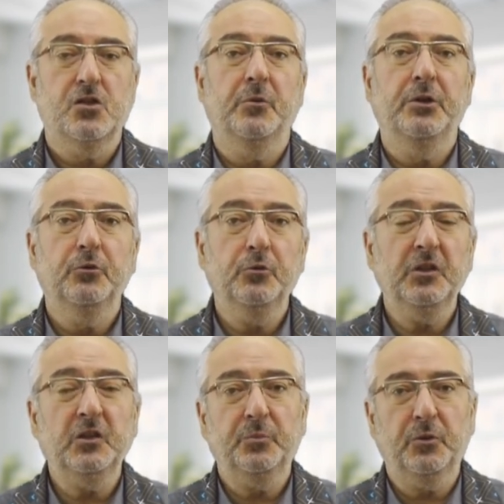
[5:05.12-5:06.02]
So when you
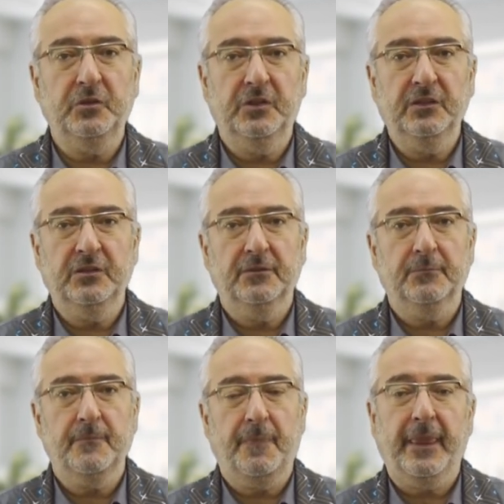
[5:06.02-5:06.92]
do this process,
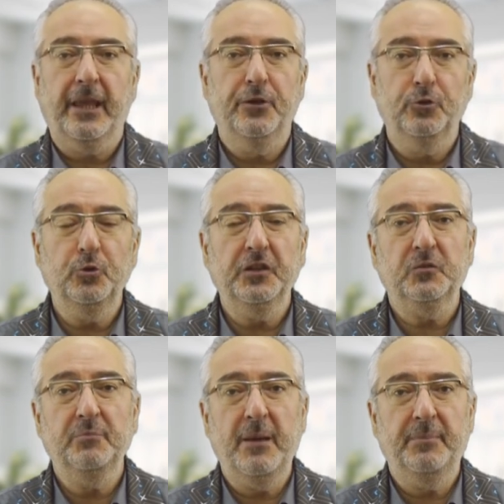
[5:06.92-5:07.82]
you do
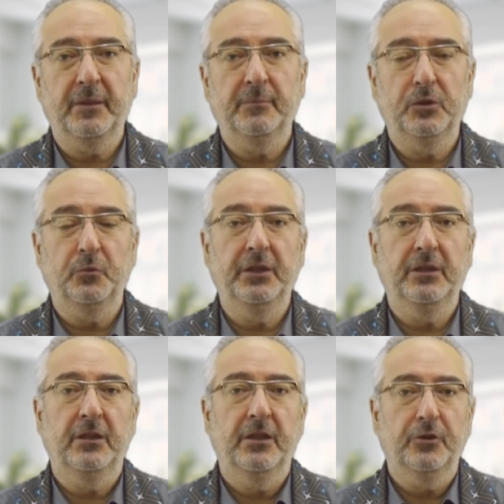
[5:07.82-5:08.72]
this mapping
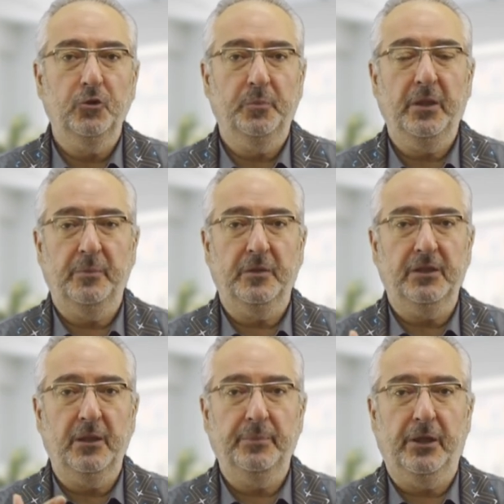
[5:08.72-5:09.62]
between your
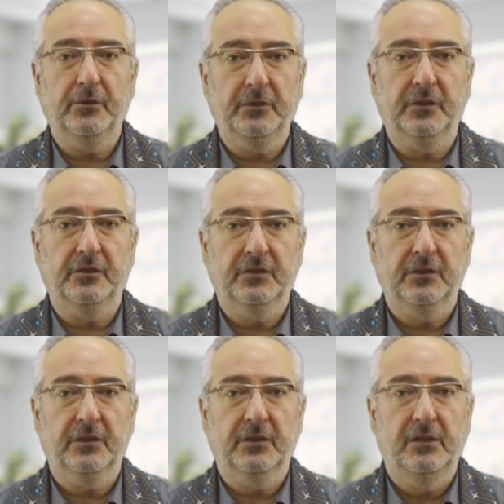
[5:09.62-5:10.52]
purpose and
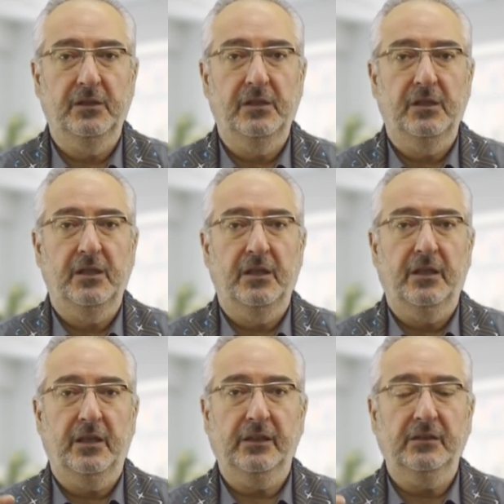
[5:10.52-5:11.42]
priorities,
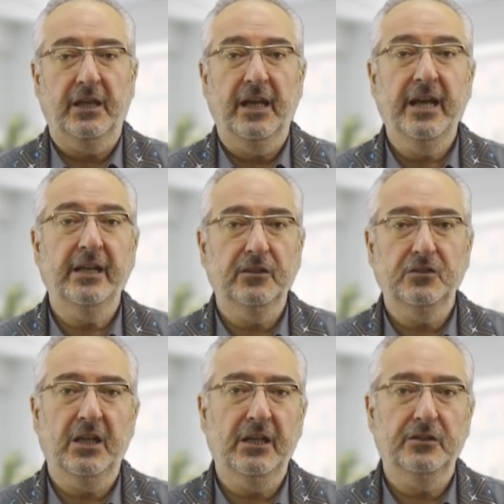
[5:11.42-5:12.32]
right, and
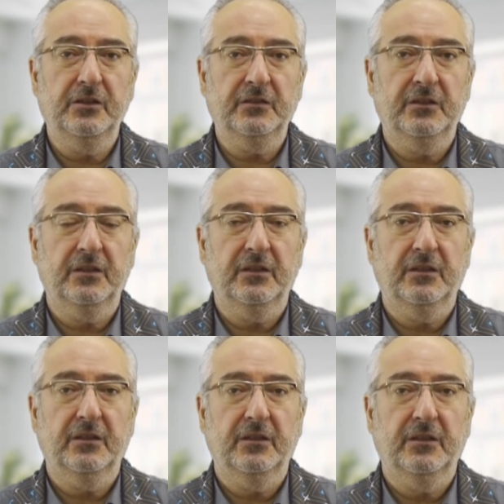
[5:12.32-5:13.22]
the challenges,
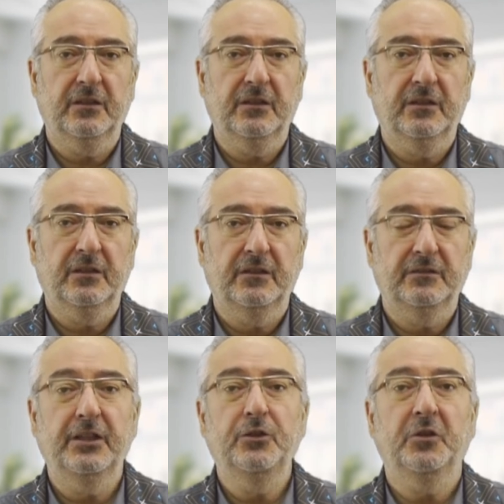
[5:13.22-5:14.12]

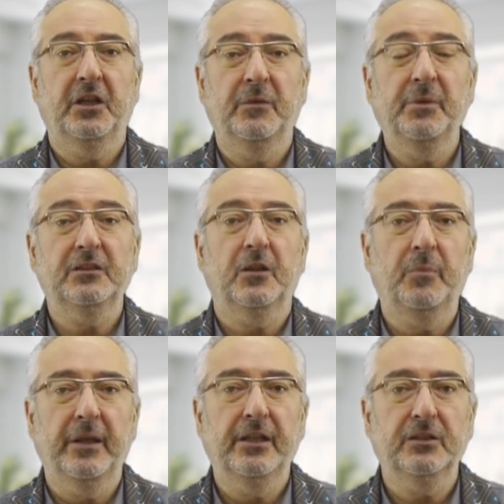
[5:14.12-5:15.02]
then you are in a
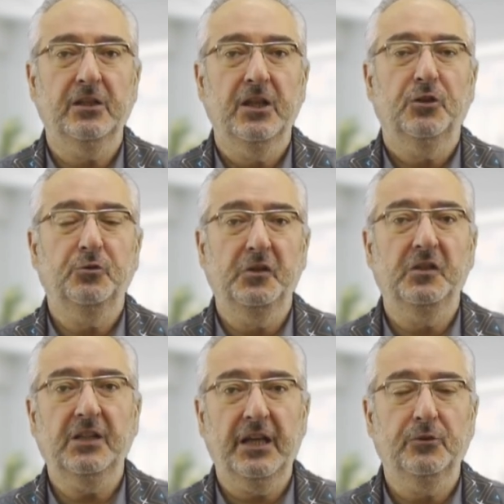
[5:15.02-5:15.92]
better place to
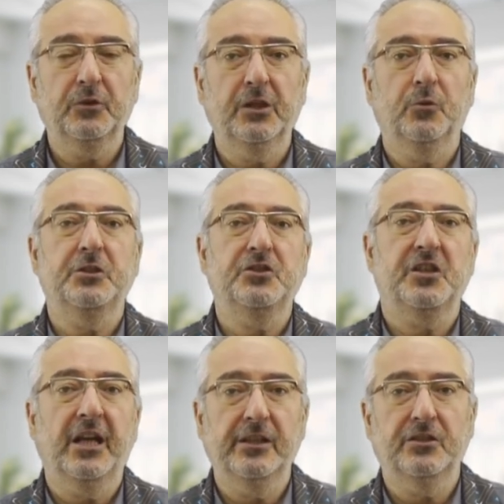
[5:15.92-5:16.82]
decide, okay, which
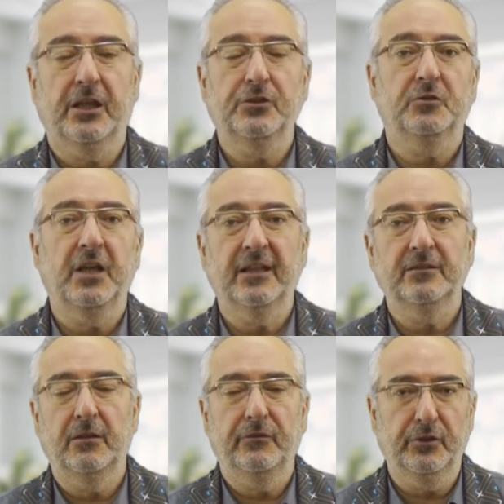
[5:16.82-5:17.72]
challenge I should
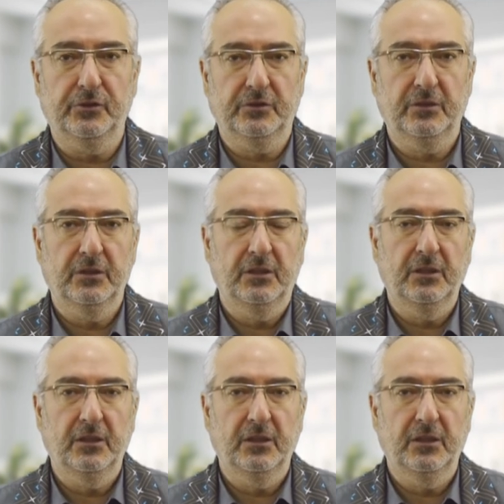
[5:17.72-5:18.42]
handle first.